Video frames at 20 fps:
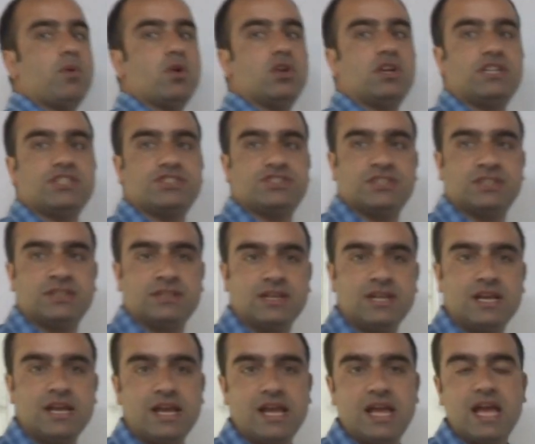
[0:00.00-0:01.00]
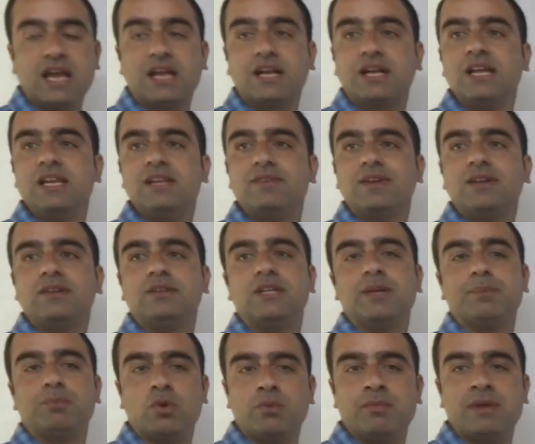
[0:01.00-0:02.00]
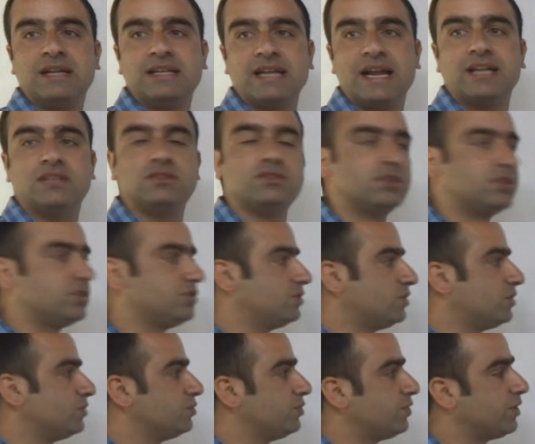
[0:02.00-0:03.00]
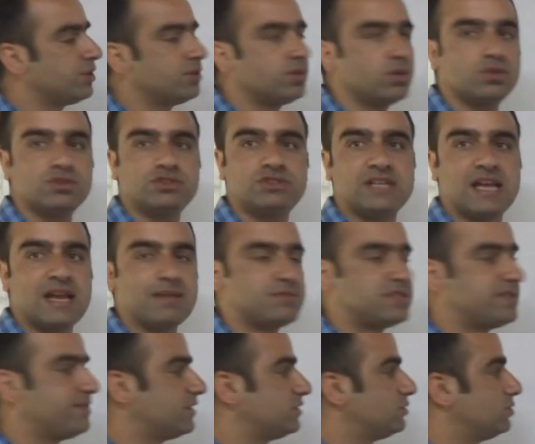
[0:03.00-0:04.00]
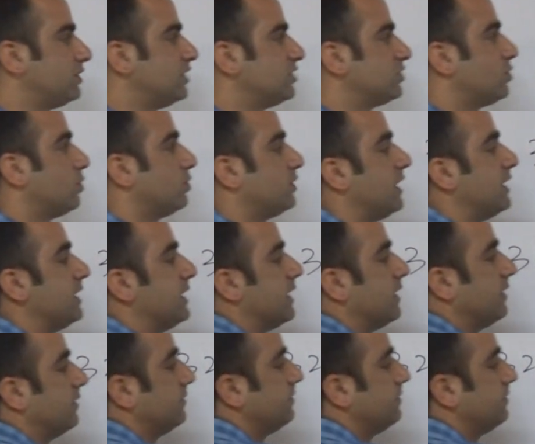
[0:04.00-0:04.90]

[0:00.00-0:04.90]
politician, a clever diplomat. During those times he was known as Kautilya.